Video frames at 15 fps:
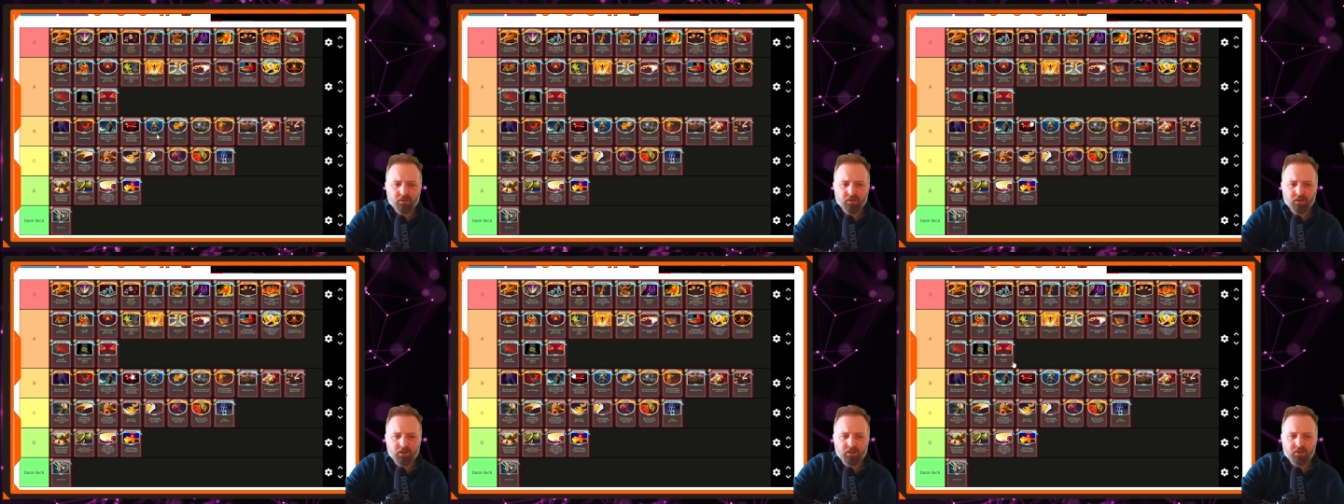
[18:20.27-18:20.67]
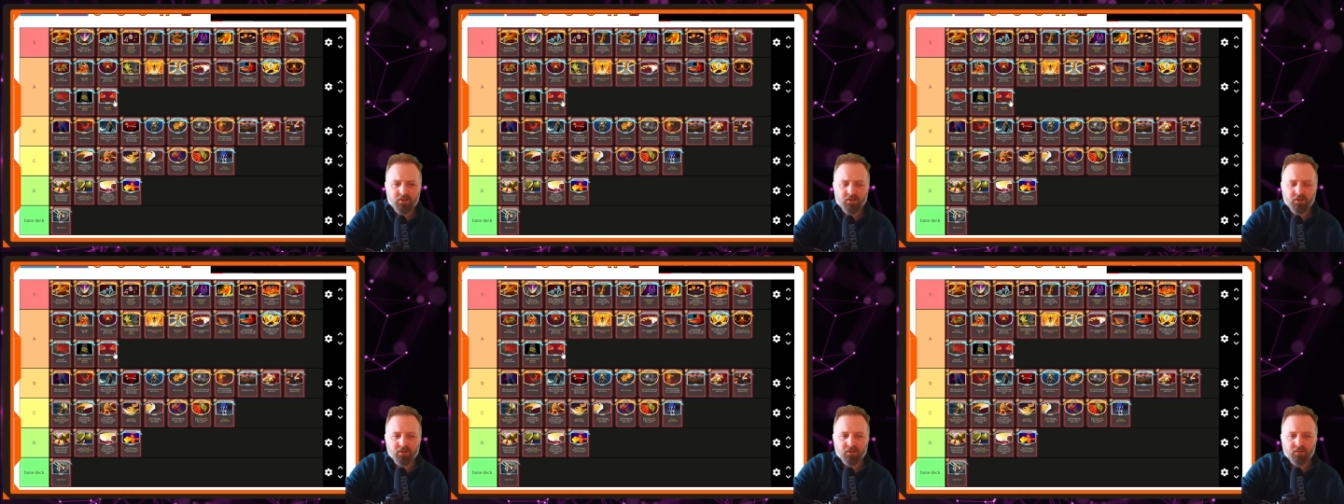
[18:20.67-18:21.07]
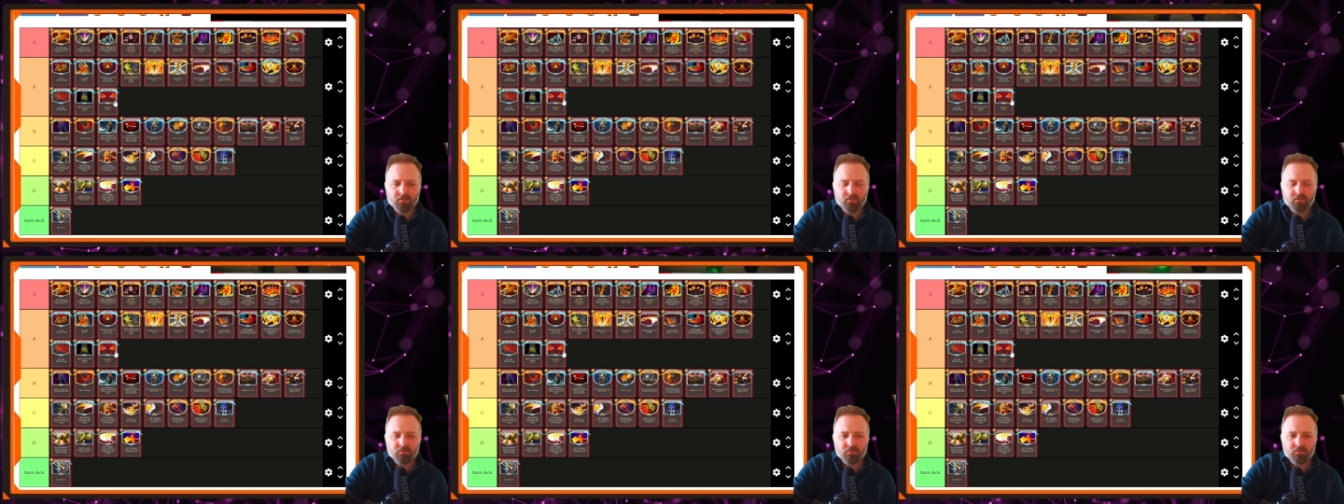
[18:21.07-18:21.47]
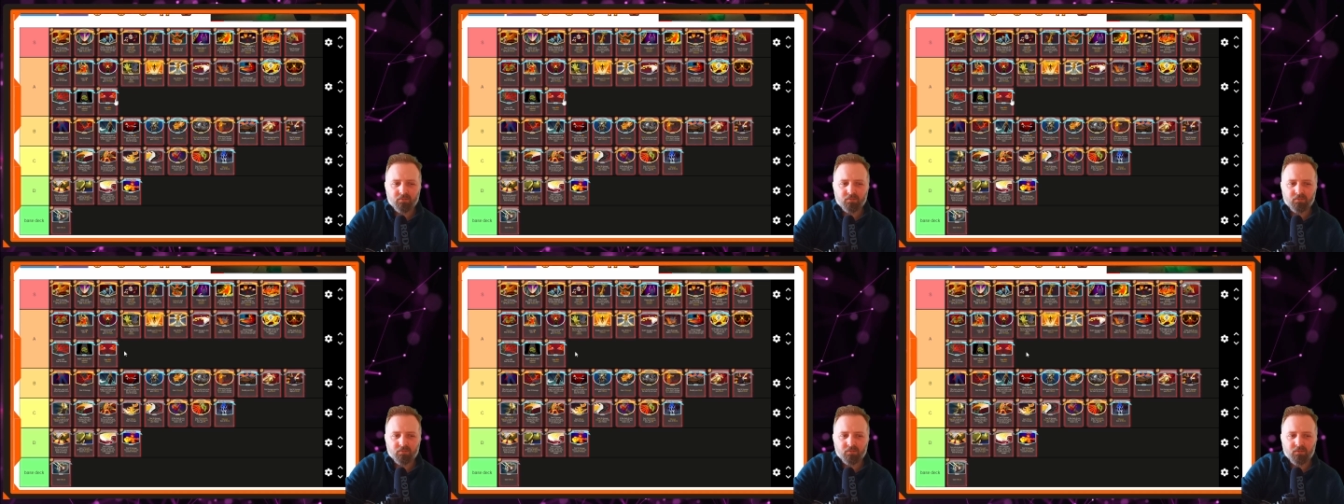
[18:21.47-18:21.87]
It's I'm
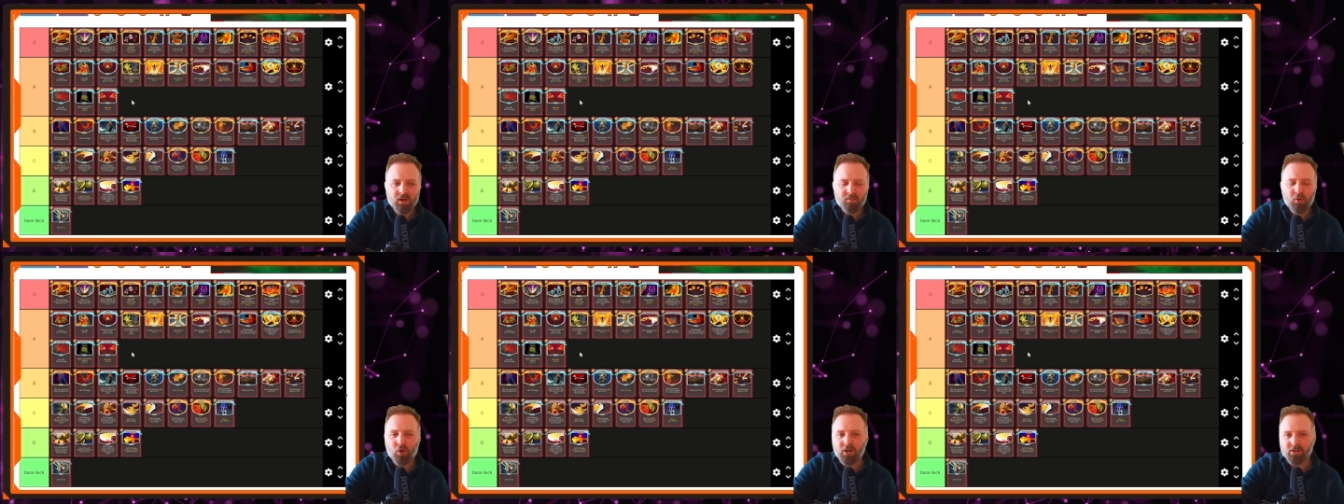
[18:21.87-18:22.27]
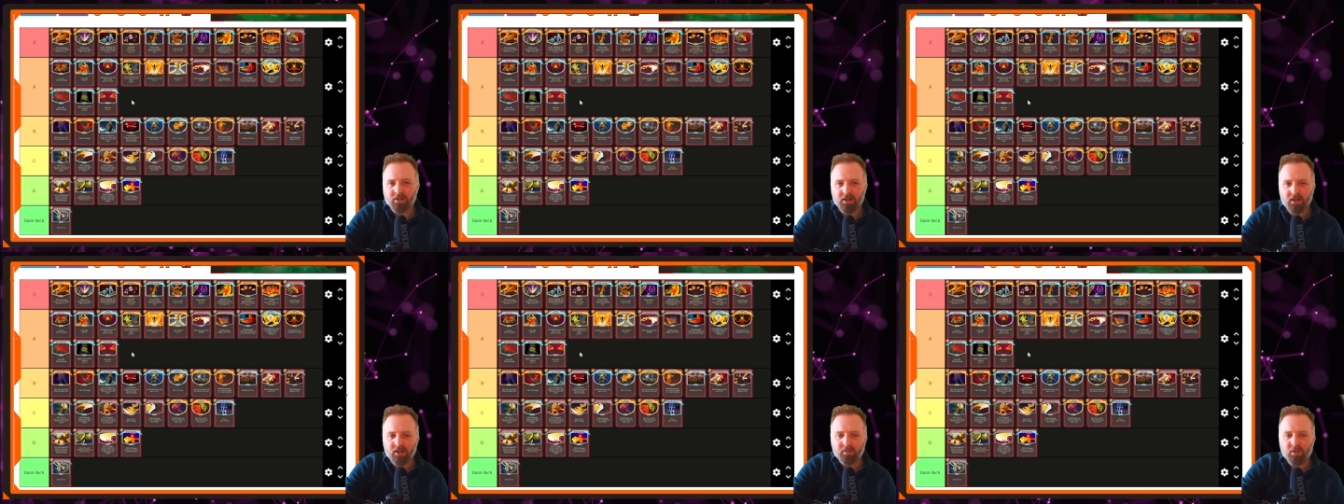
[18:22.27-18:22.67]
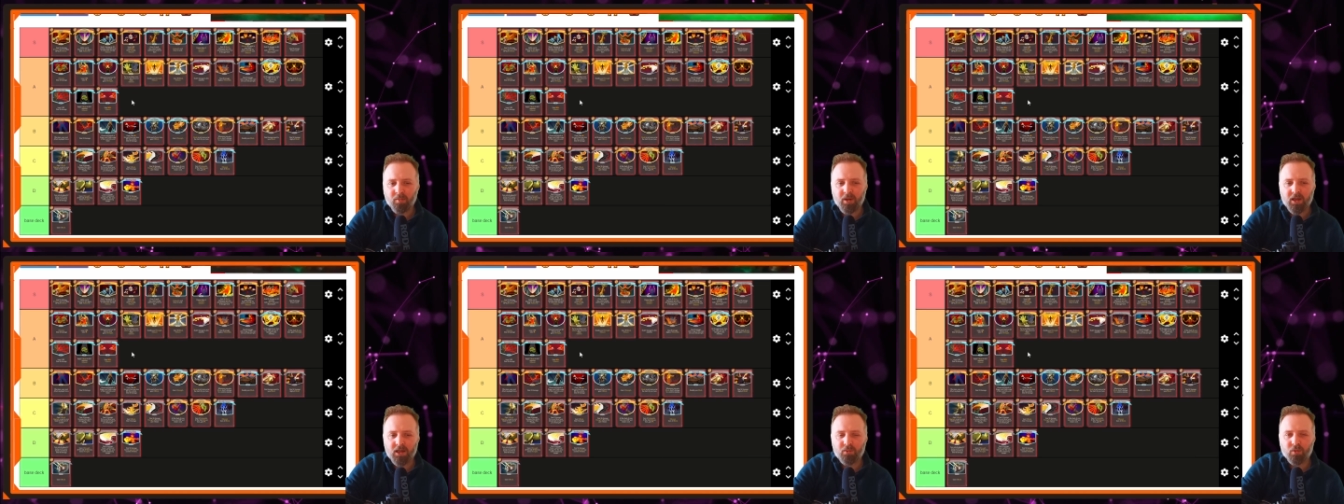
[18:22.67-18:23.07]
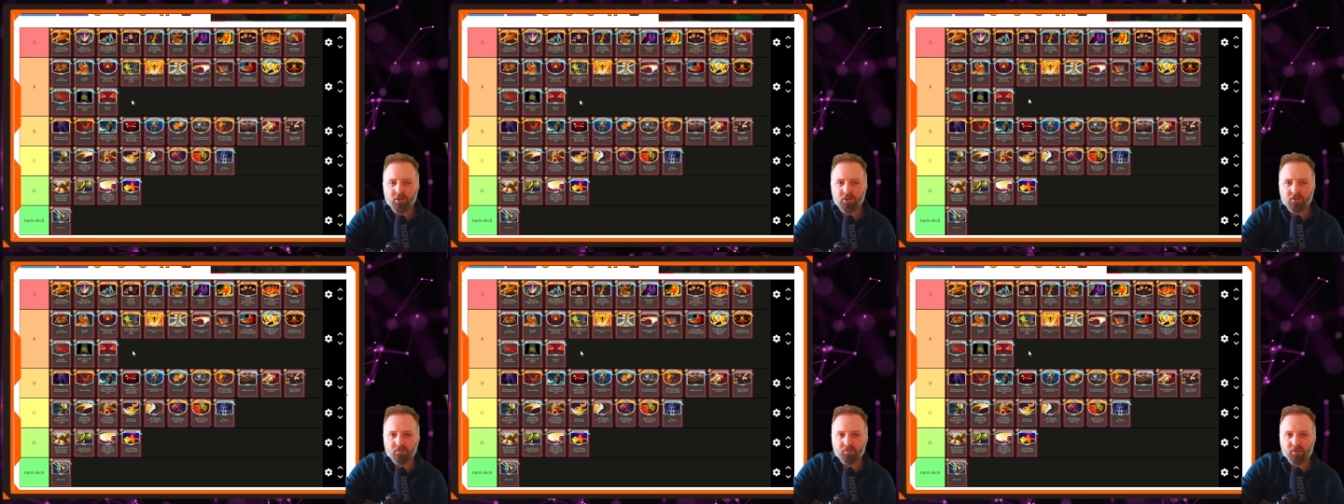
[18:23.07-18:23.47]
not excited about picking one
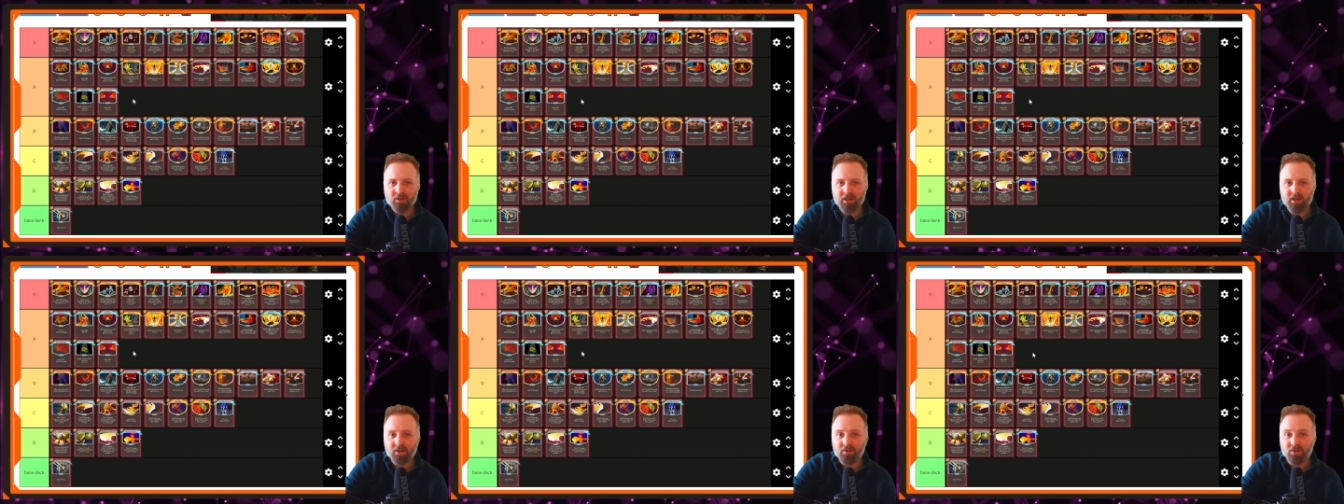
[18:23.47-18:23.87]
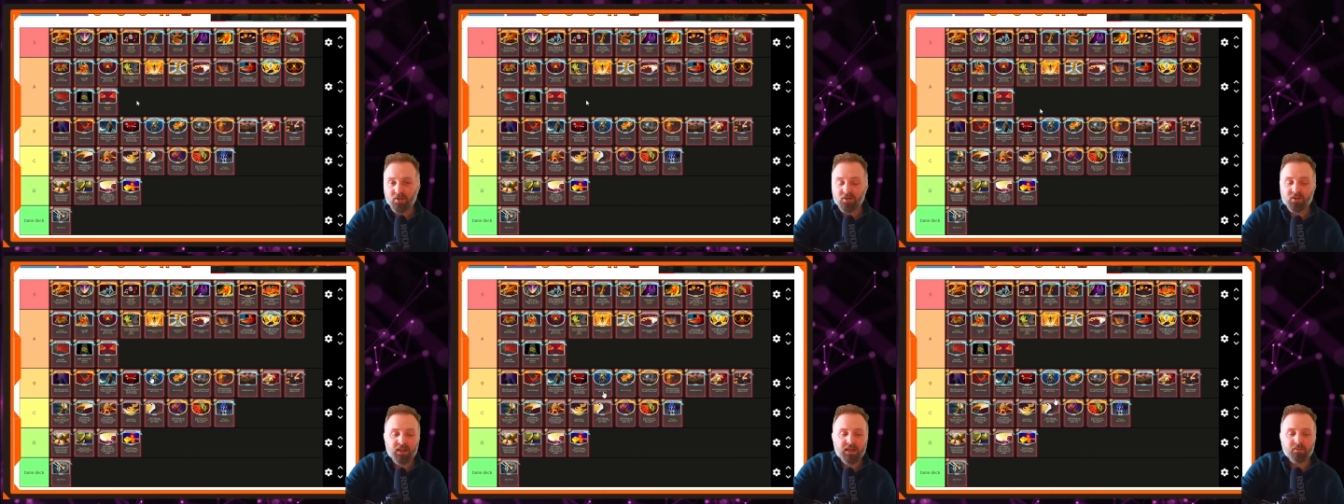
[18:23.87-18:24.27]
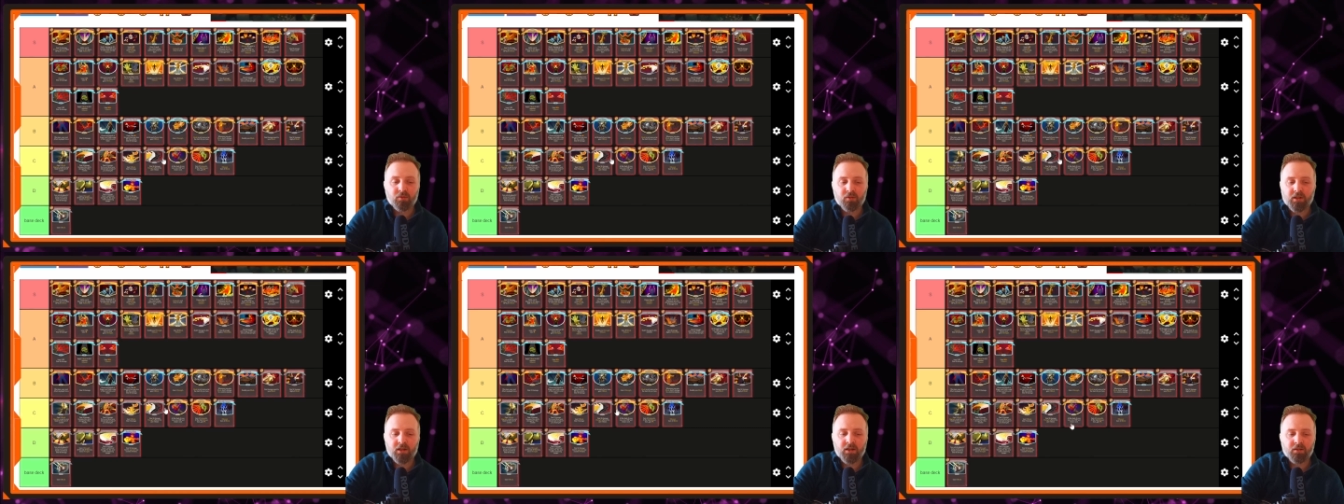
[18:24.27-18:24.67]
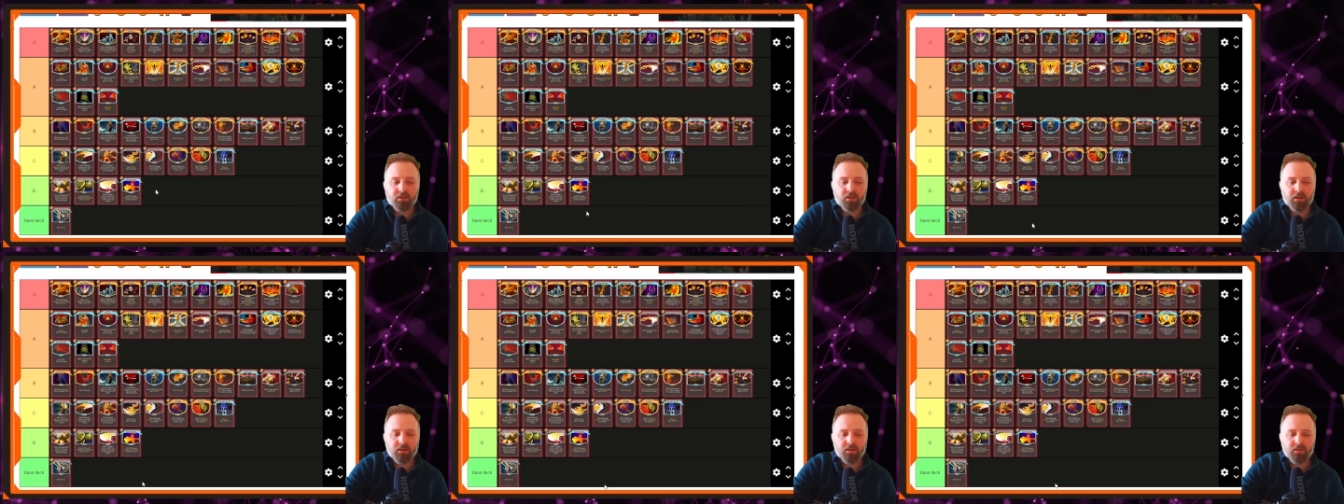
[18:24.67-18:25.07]
up, but it is a stable card
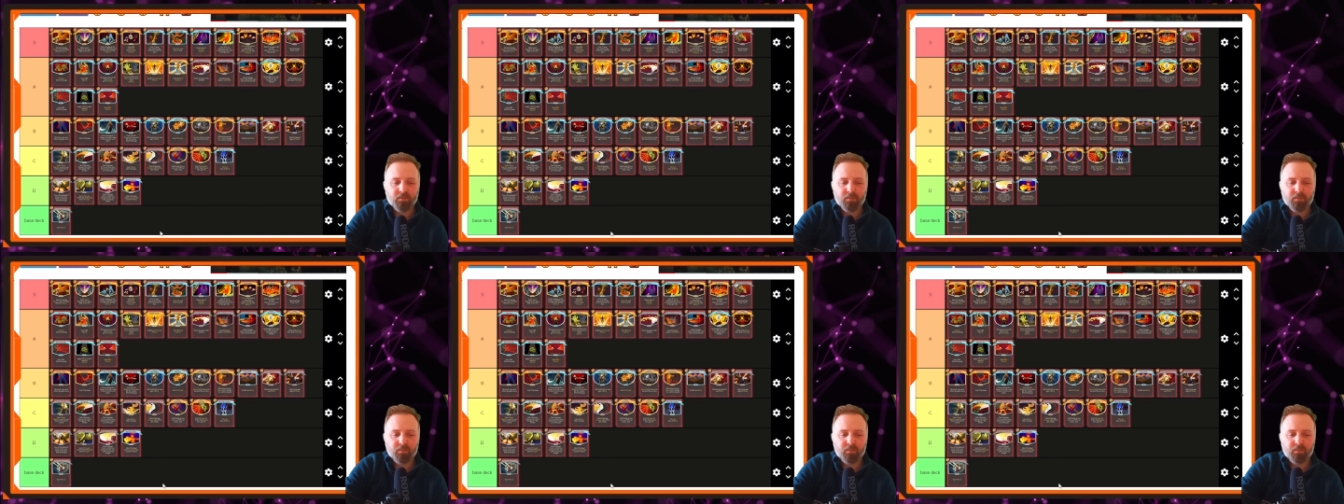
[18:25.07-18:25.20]
to get.